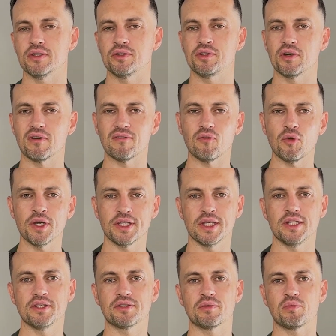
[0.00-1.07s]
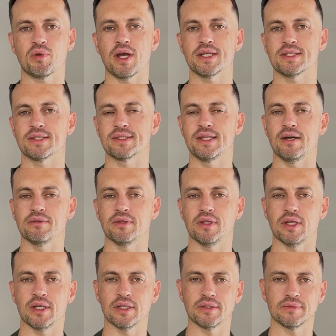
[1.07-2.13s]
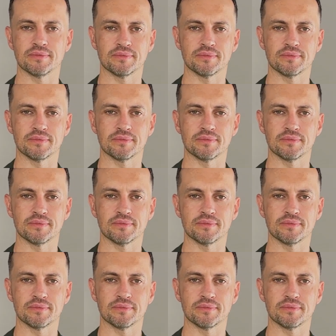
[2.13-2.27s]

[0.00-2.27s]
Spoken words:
to avoid any surprises down the line.